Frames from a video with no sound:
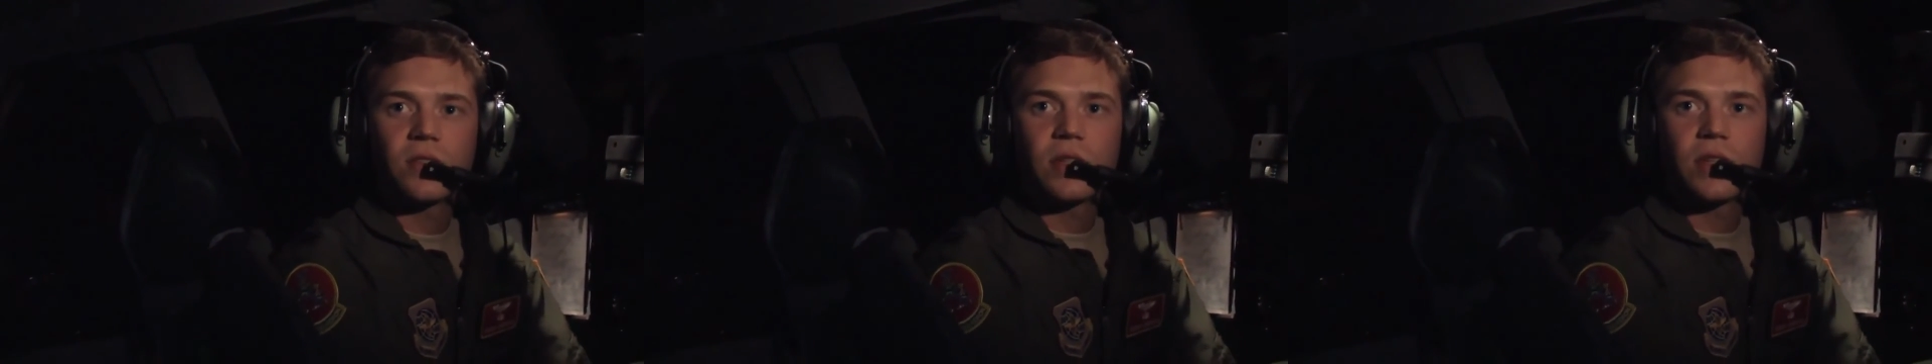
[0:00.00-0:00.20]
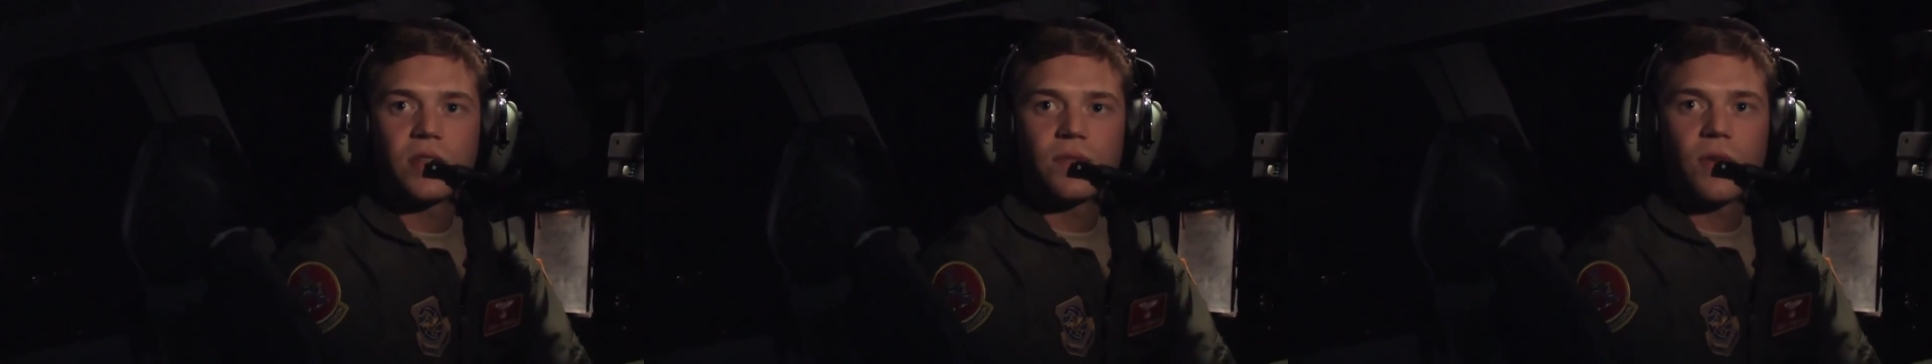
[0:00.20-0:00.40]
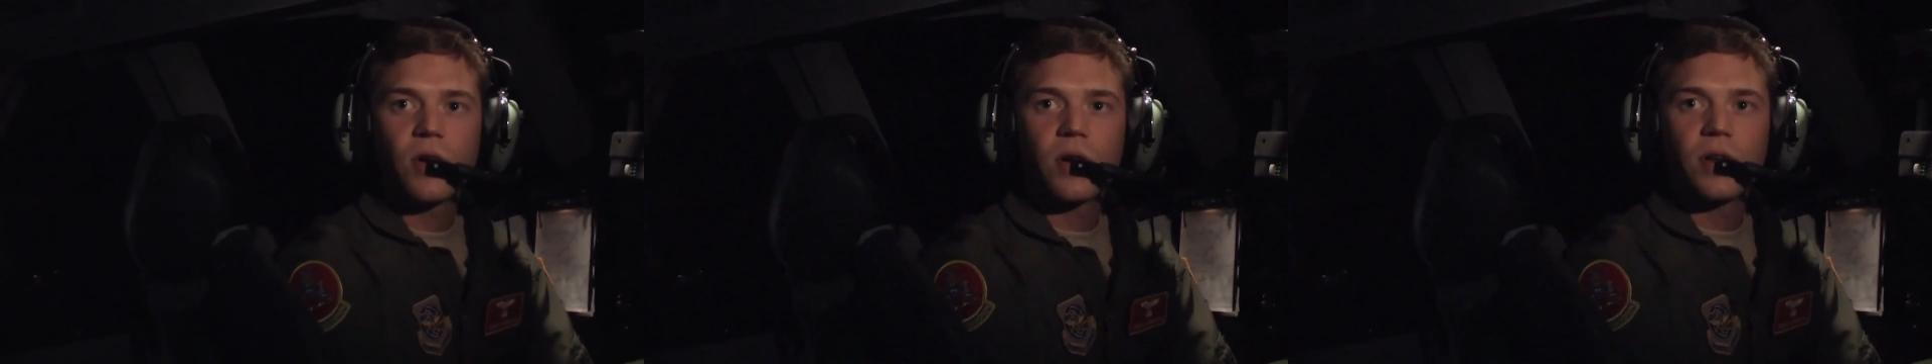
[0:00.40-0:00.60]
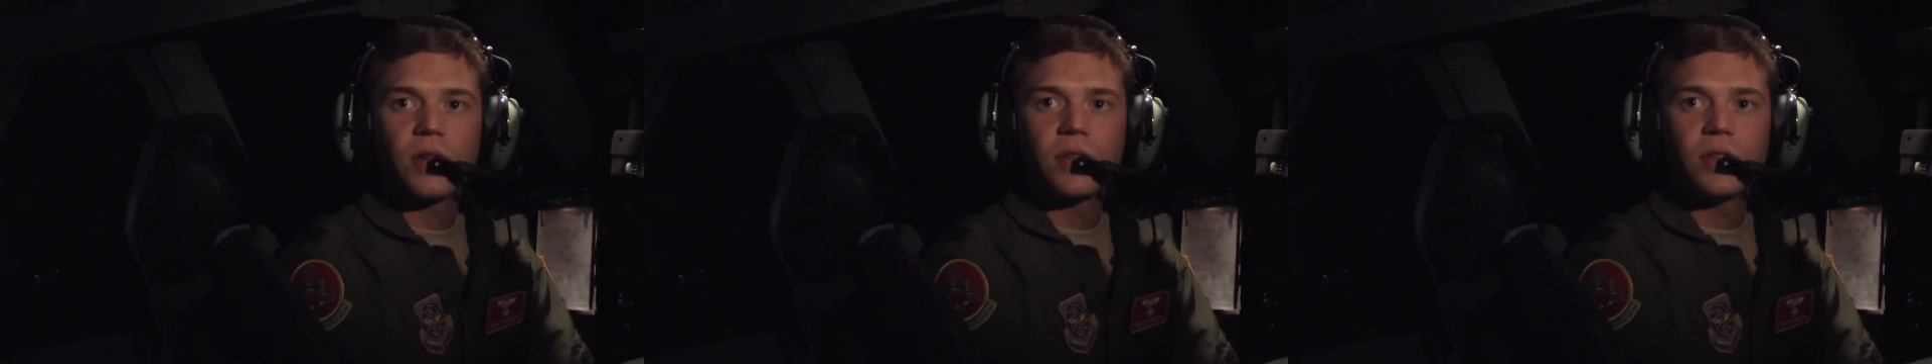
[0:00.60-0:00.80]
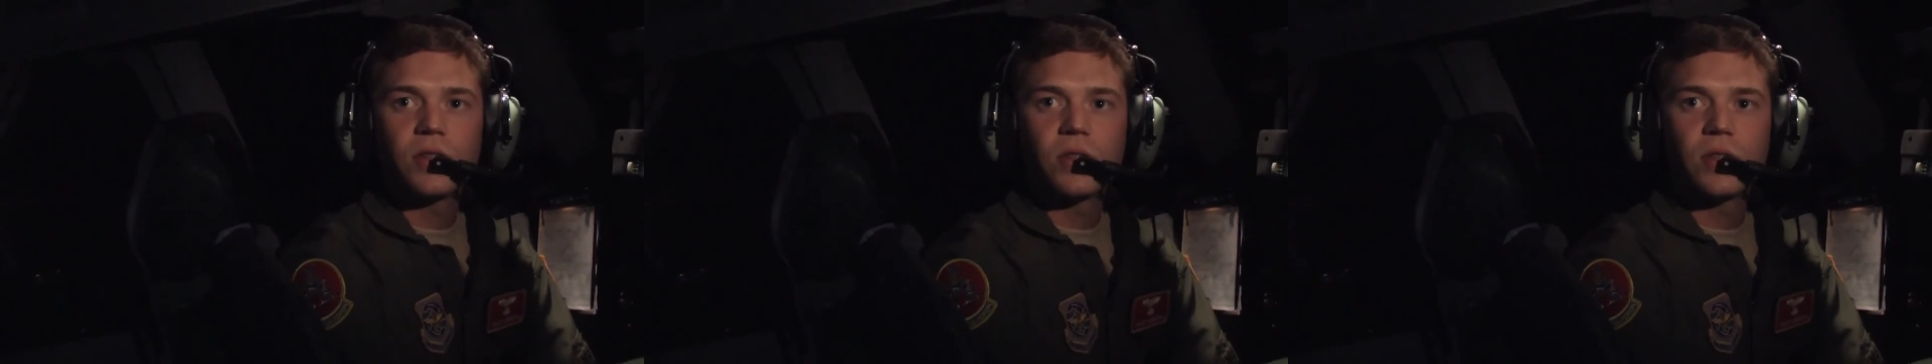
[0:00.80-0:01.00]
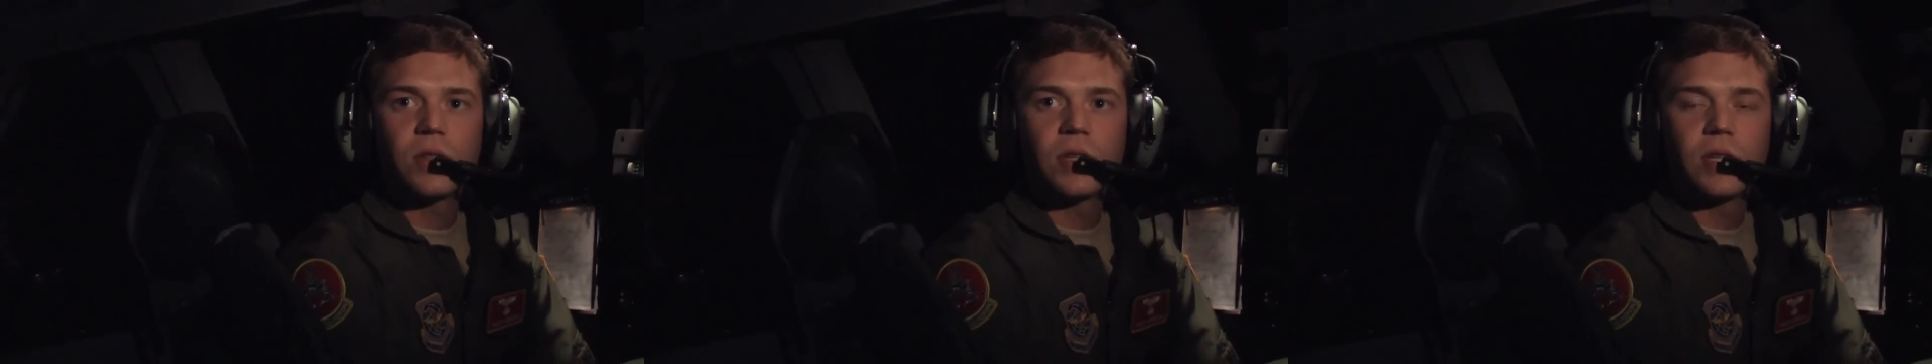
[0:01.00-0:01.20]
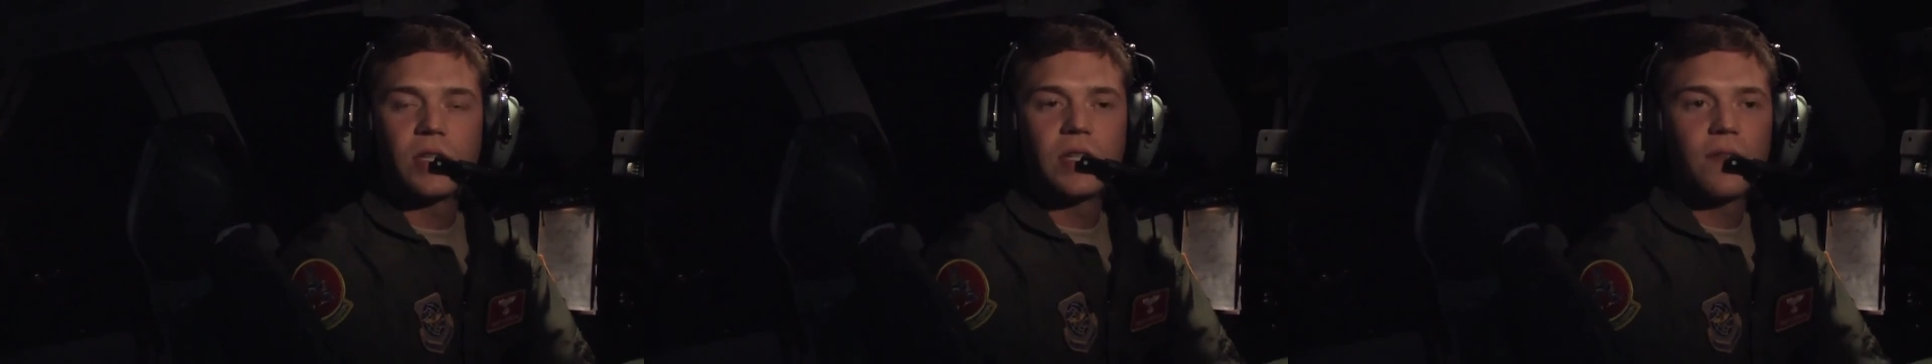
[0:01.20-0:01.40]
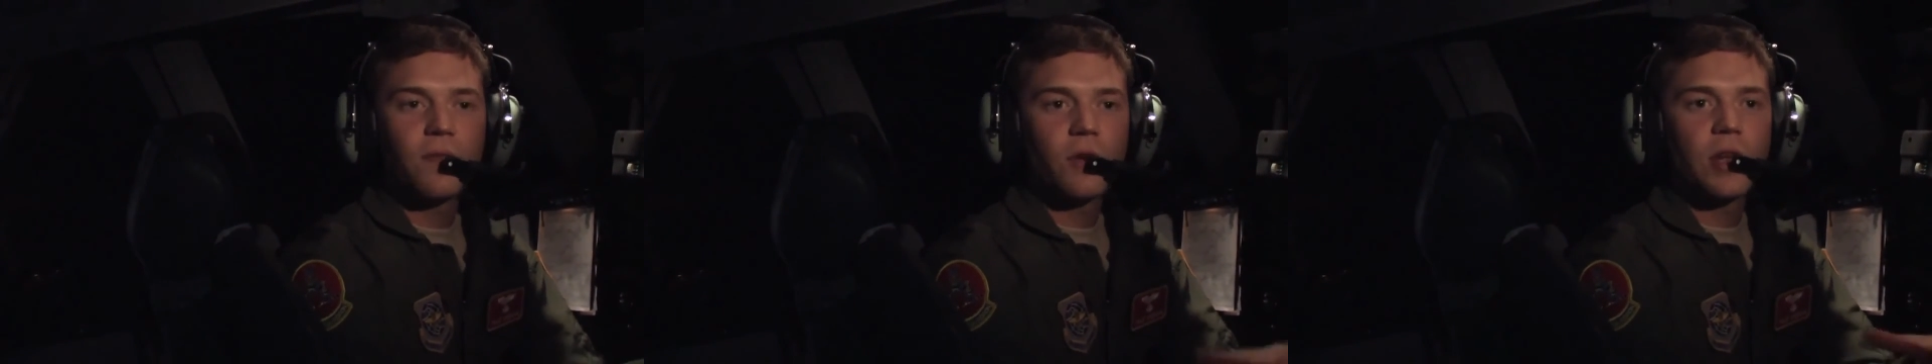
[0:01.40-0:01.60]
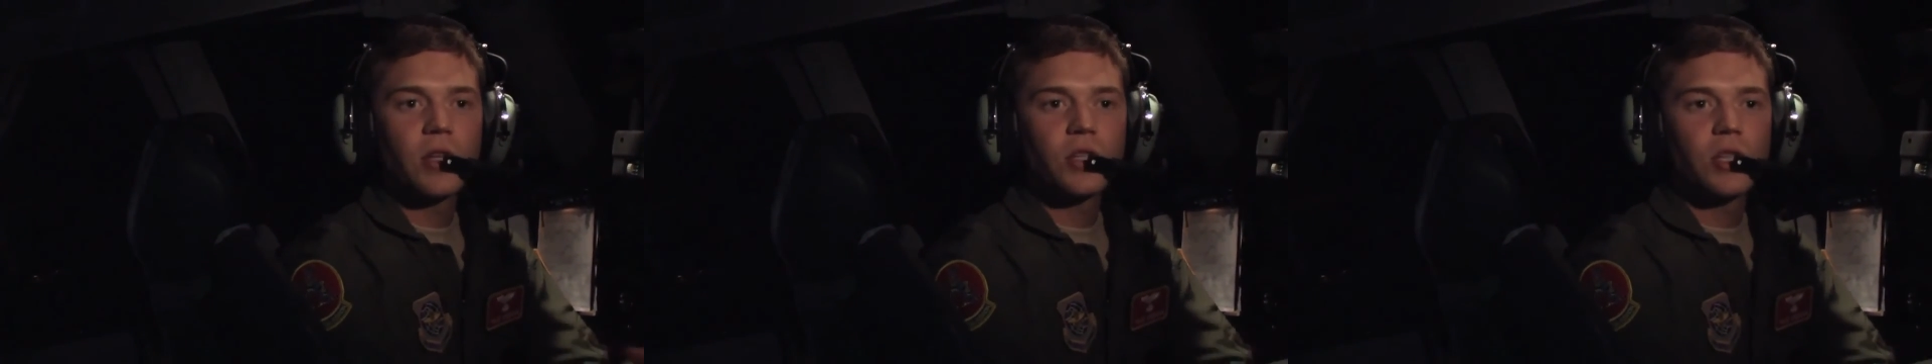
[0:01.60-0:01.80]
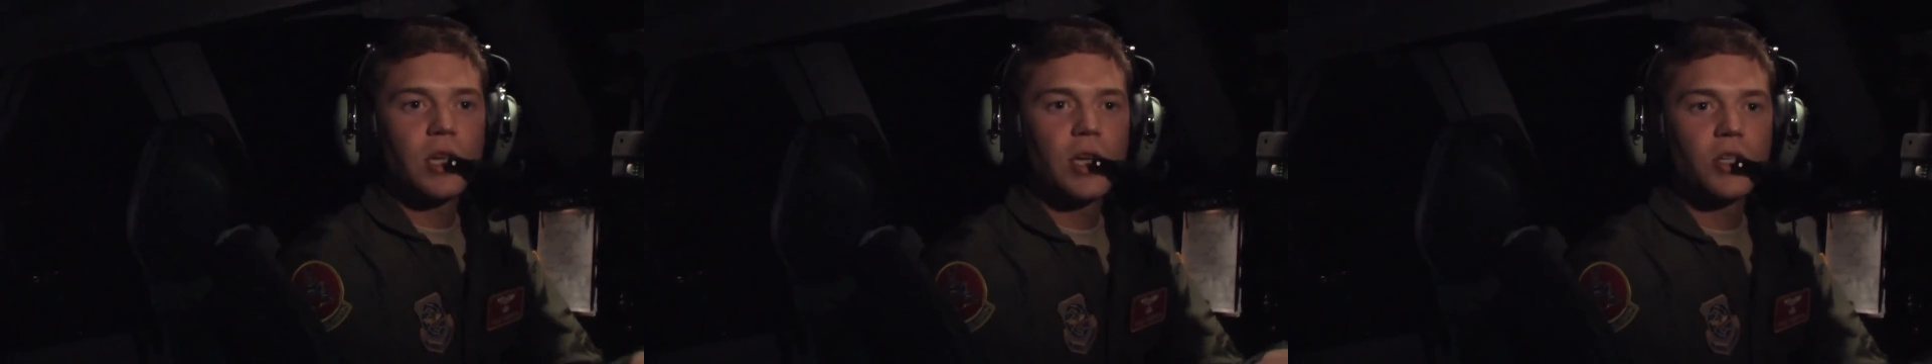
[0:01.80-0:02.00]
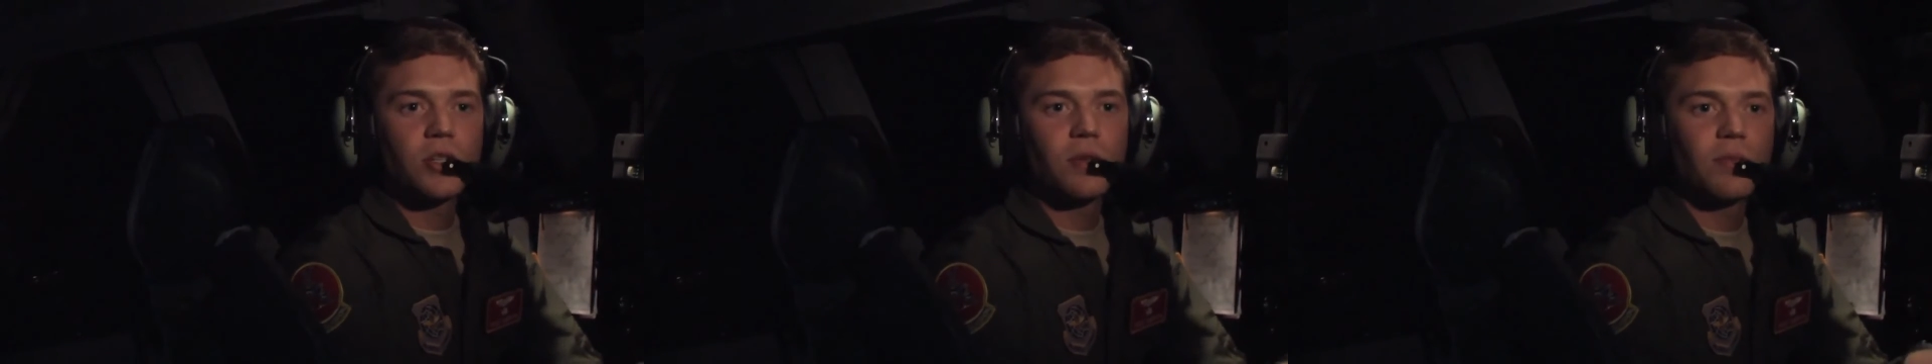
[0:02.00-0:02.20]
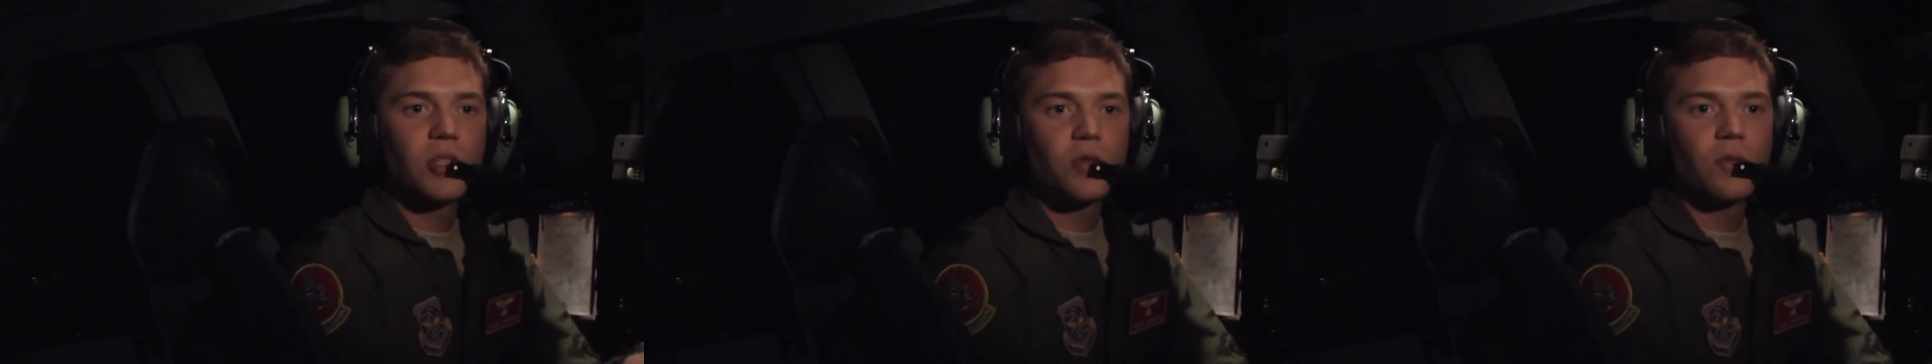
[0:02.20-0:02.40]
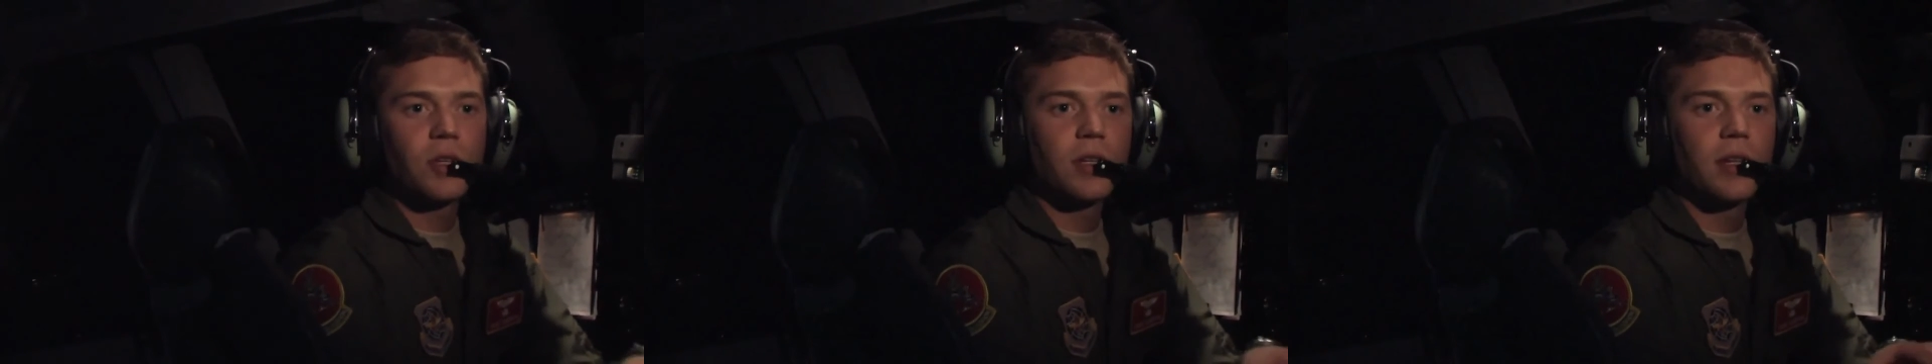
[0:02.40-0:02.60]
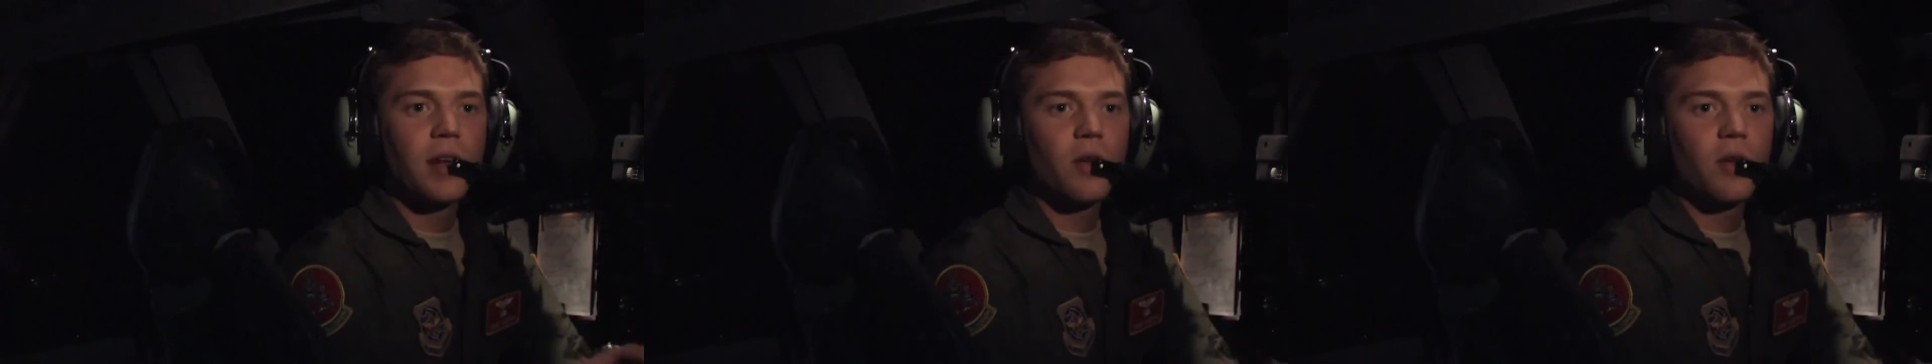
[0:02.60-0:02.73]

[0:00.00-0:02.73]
as far as the differentiation between